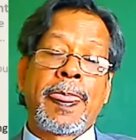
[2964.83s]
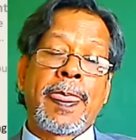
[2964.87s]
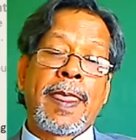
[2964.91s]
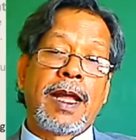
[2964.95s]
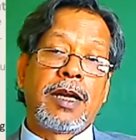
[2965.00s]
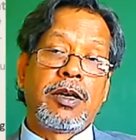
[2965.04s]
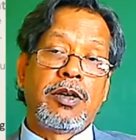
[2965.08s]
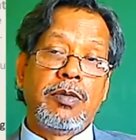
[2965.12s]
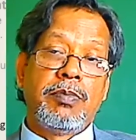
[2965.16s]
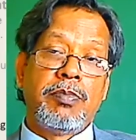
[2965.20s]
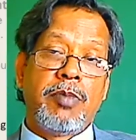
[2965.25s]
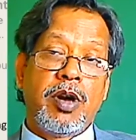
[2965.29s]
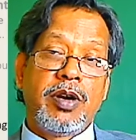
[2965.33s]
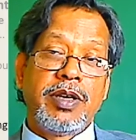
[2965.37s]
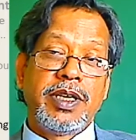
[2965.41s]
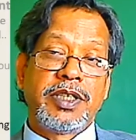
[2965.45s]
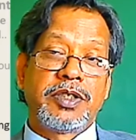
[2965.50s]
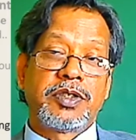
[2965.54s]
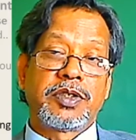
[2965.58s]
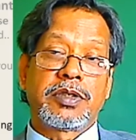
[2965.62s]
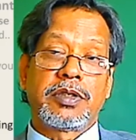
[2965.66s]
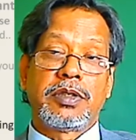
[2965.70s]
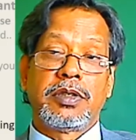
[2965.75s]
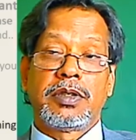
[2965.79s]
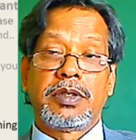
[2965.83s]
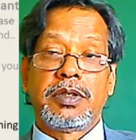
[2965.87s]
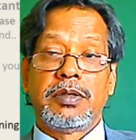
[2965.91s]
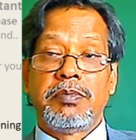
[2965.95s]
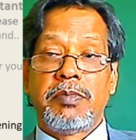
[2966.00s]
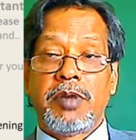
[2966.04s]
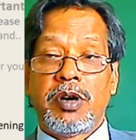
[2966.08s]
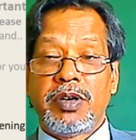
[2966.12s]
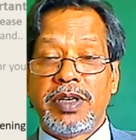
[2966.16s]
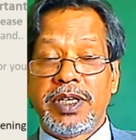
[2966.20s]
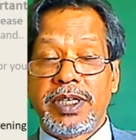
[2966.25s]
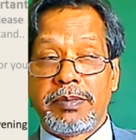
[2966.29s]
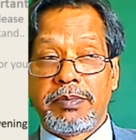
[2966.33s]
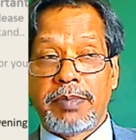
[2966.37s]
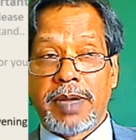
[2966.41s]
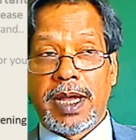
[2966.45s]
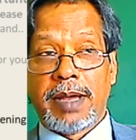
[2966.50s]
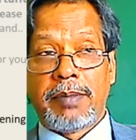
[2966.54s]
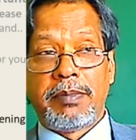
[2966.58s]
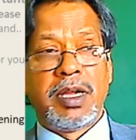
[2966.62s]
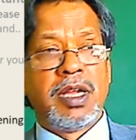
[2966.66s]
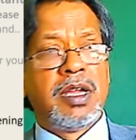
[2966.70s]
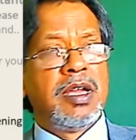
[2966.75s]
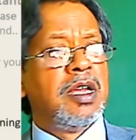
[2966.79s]
Good morning, sir. Good morning, ma'am.
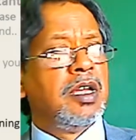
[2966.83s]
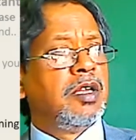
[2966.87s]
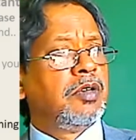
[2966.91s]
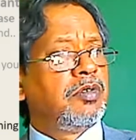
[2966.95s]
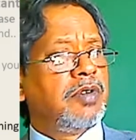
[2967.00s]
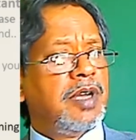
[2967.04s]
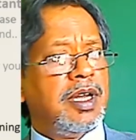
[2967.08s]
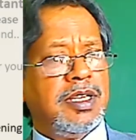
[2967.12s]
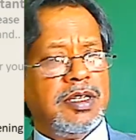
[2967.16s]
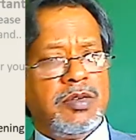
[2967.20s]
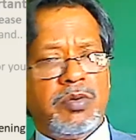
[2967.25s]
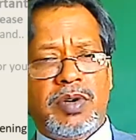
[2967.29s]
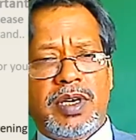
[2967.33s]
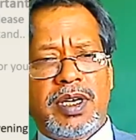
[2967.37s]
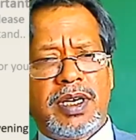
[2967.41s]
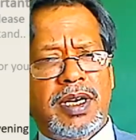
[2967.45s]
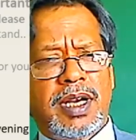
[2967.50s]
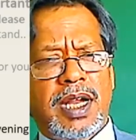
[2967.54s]
To anyone.